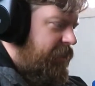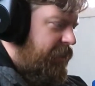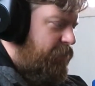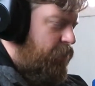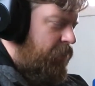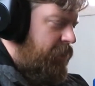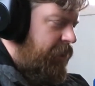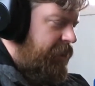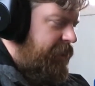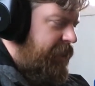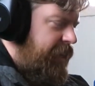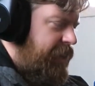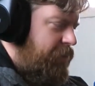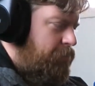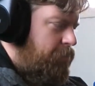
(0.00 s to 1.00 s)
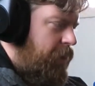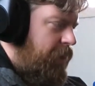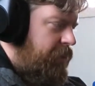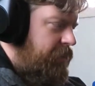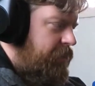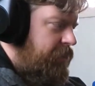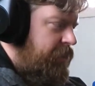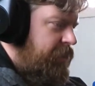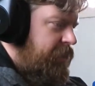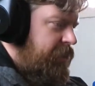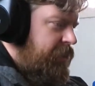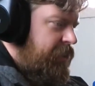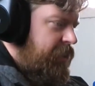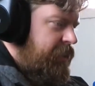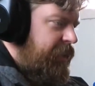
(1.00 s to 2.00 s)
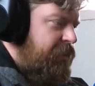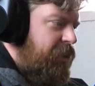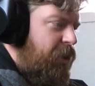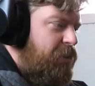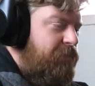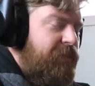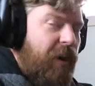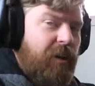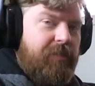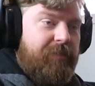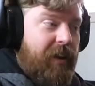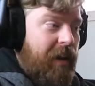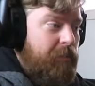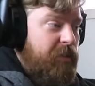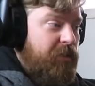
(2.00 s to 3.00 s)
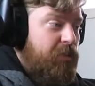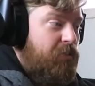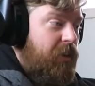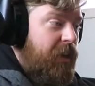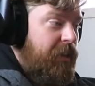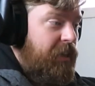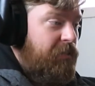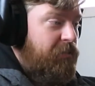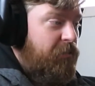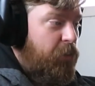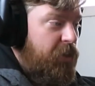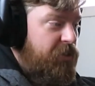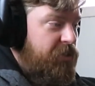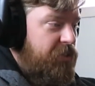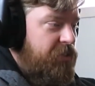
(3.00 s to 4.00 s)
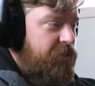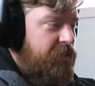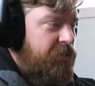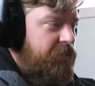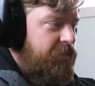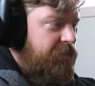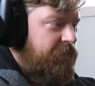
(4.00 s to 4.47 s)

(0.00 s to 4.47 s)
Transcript: everyone like that, but there's a lot of very famous Australian voices